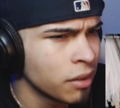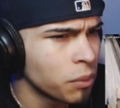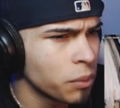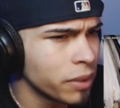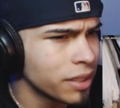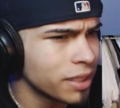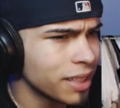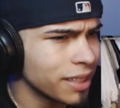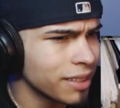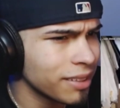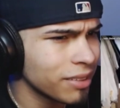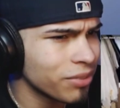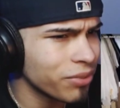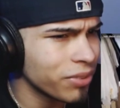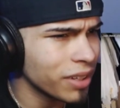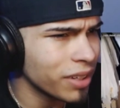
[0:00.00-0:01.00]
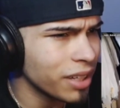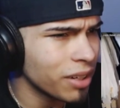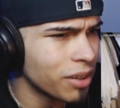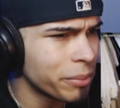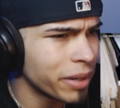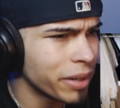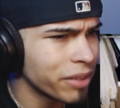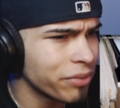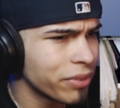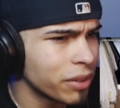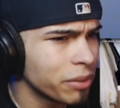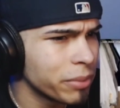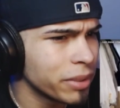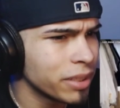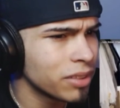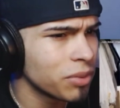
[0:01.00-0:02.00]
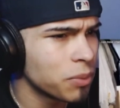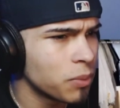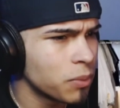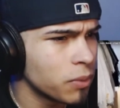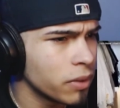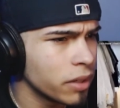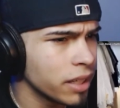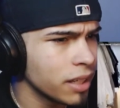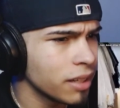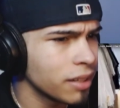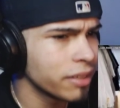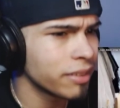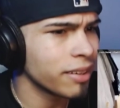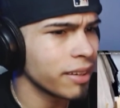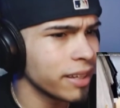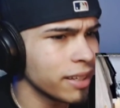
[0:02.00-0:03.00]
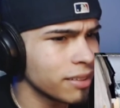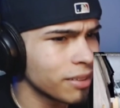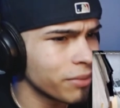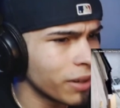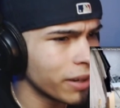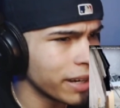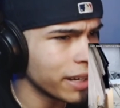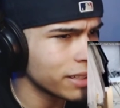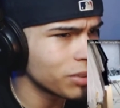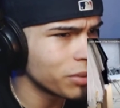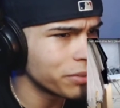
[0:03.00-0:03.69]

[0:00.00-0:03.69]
We shot this video on my phone between takes of our actual